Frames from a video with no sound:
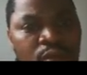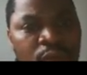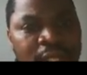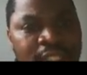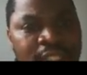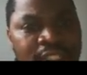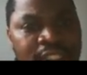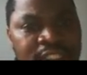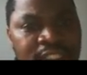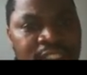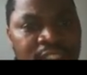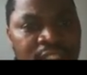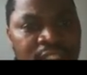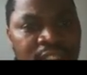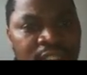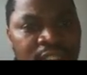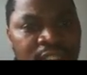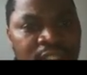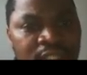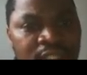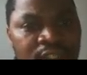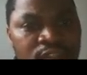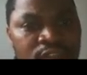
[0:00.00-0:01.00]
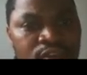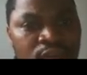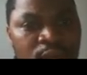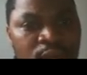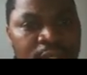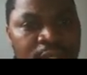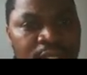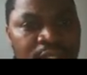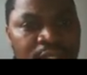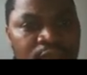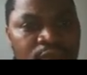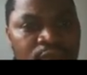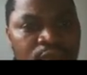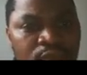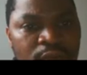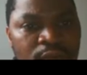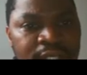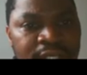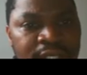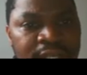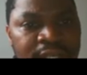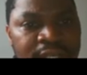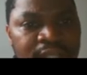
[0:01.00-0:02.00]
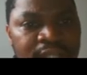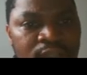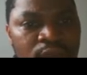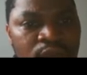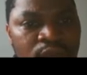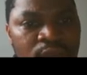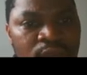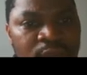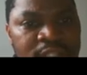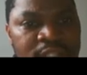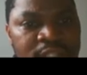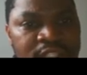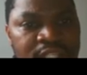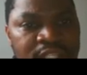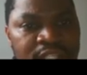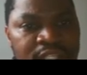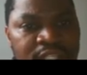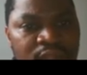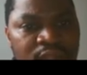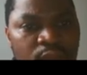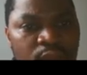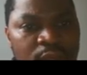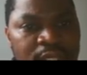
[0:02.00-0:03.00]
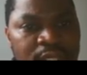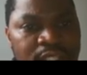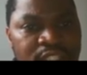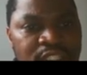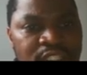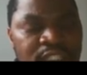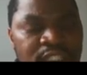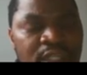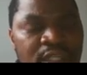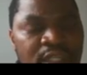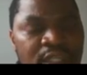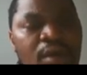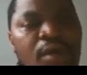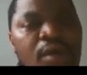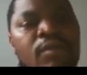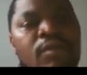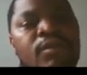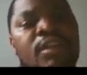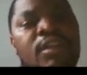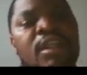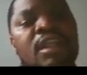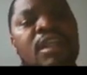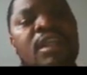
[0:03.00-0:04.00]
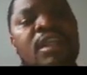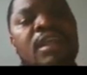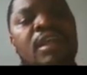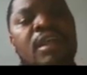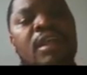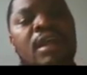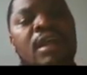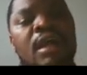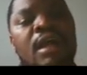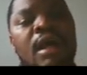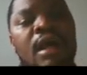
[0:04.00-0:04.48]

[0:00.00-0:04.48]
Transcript: weight. So we can draw one line to represent the weight of the